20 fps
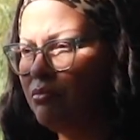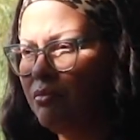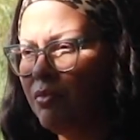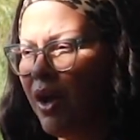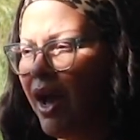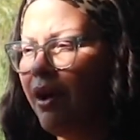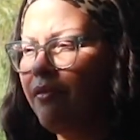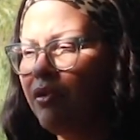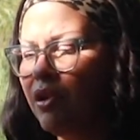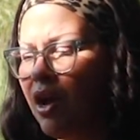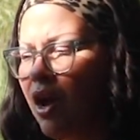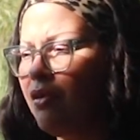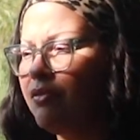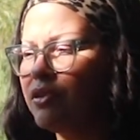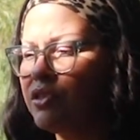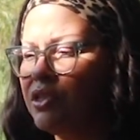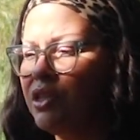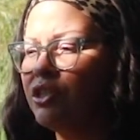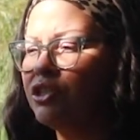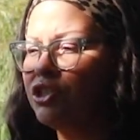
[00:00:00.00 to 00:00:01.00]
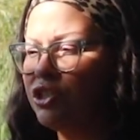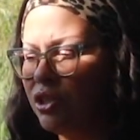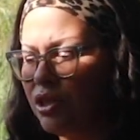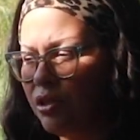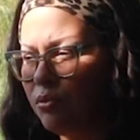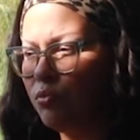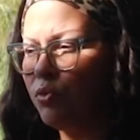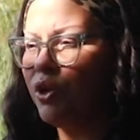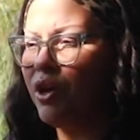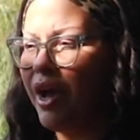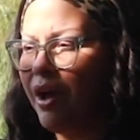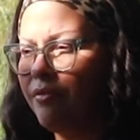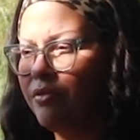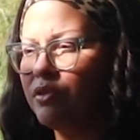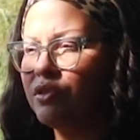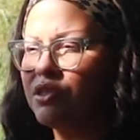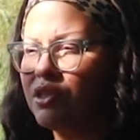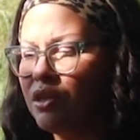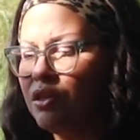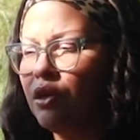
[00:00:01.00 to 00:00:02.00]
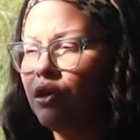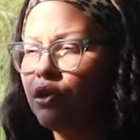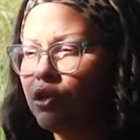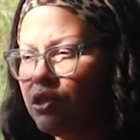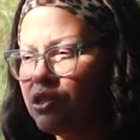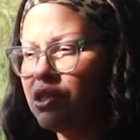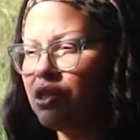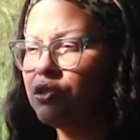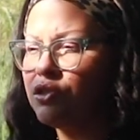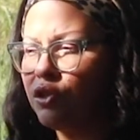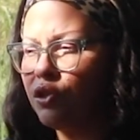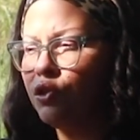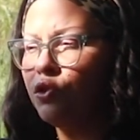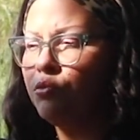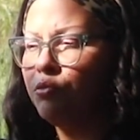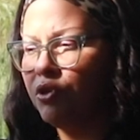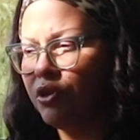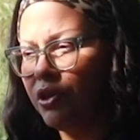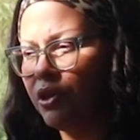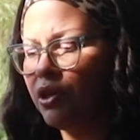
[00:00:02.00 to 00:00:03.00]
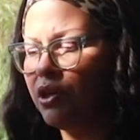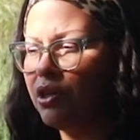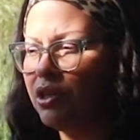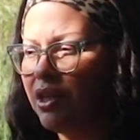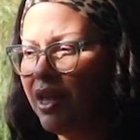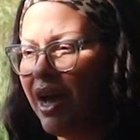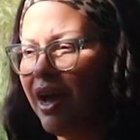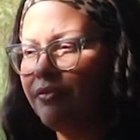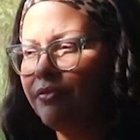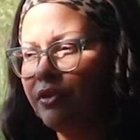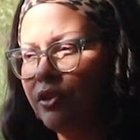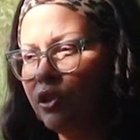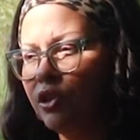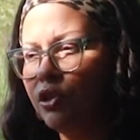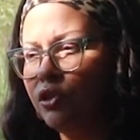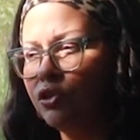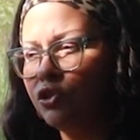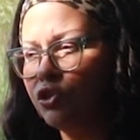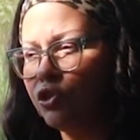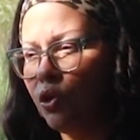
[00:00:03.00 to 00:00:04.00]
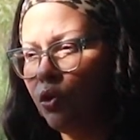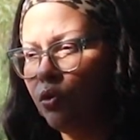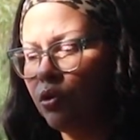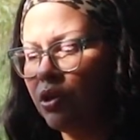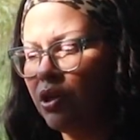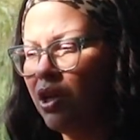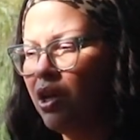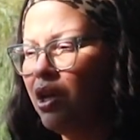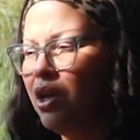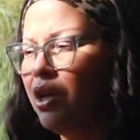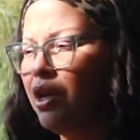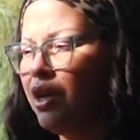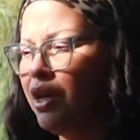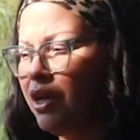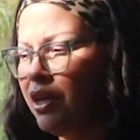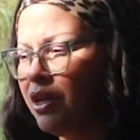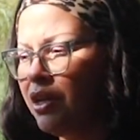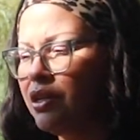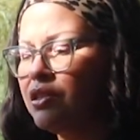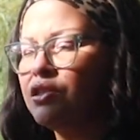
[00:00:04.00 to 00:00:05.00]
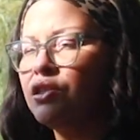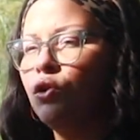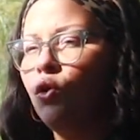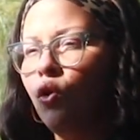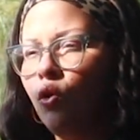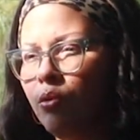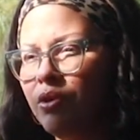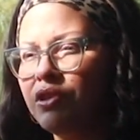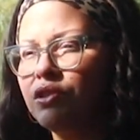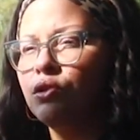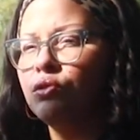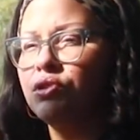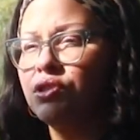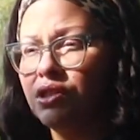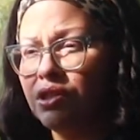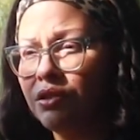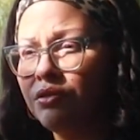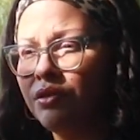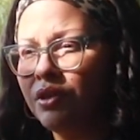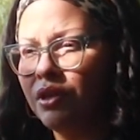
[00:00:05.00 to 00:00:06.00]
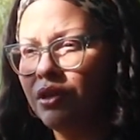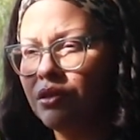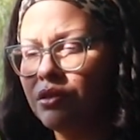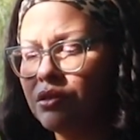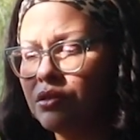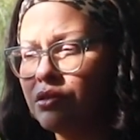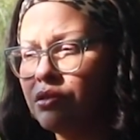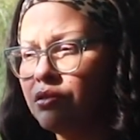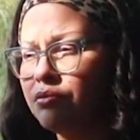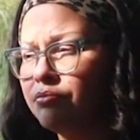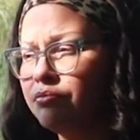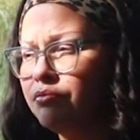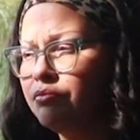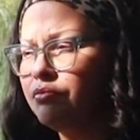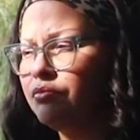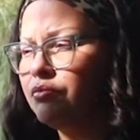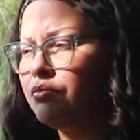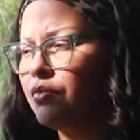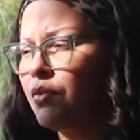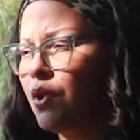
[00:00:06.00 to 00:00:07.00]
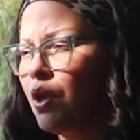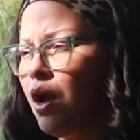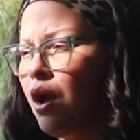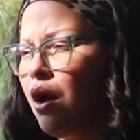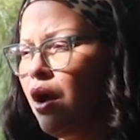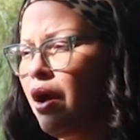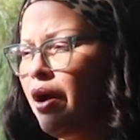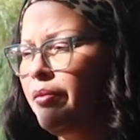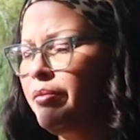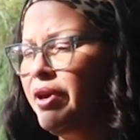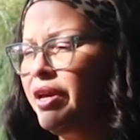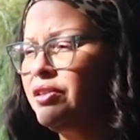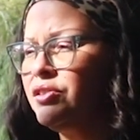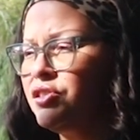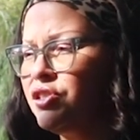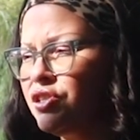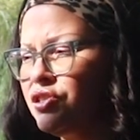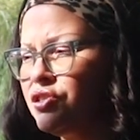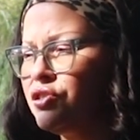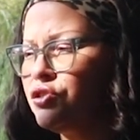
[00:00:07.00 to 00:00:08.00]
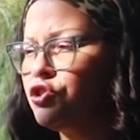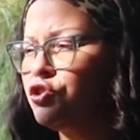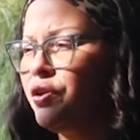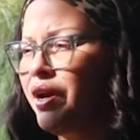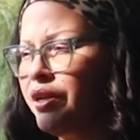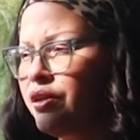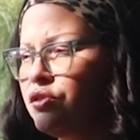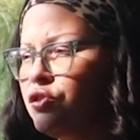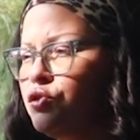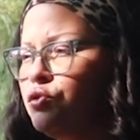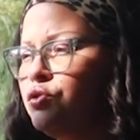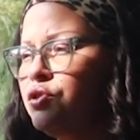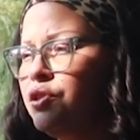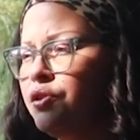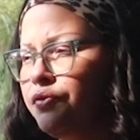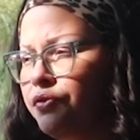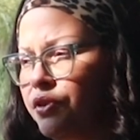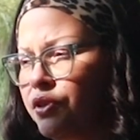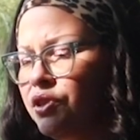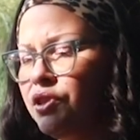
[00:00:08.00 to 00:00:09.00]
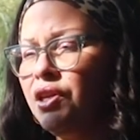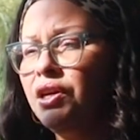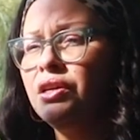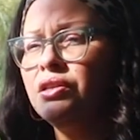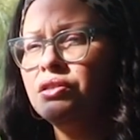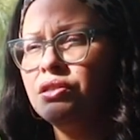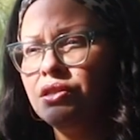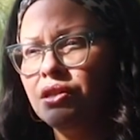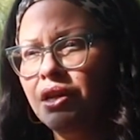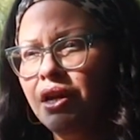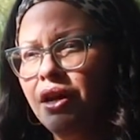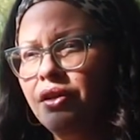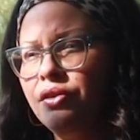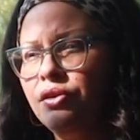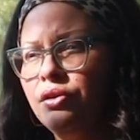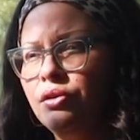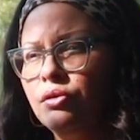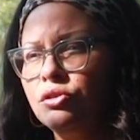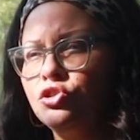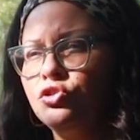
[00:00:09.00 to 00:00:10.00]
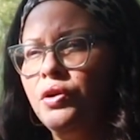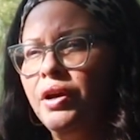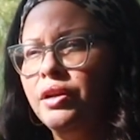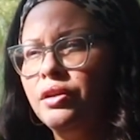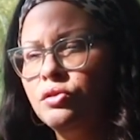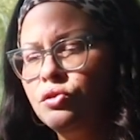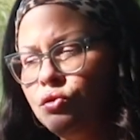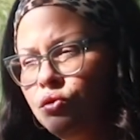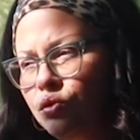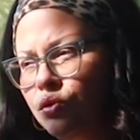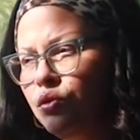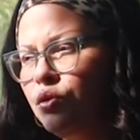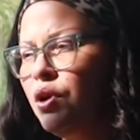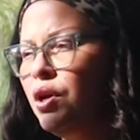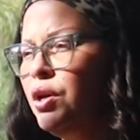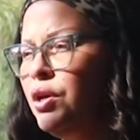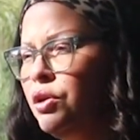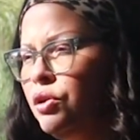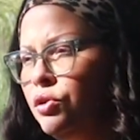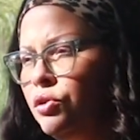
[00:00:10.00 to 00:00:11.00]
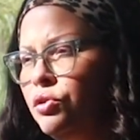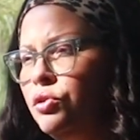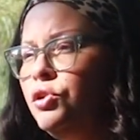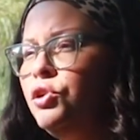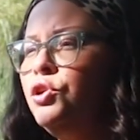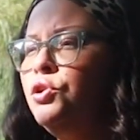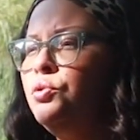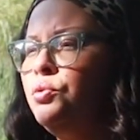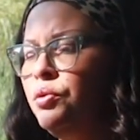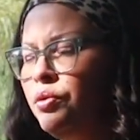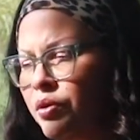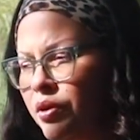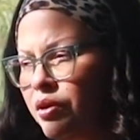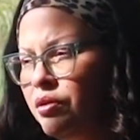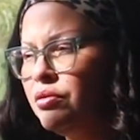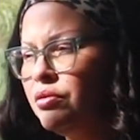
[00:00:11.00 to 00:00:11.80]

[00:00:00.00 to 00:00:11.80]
have a conversation and we'll have a good sense of humor and a good laugh and a good joke, and it isn't always so serious. And just to try to do different things together or try to do new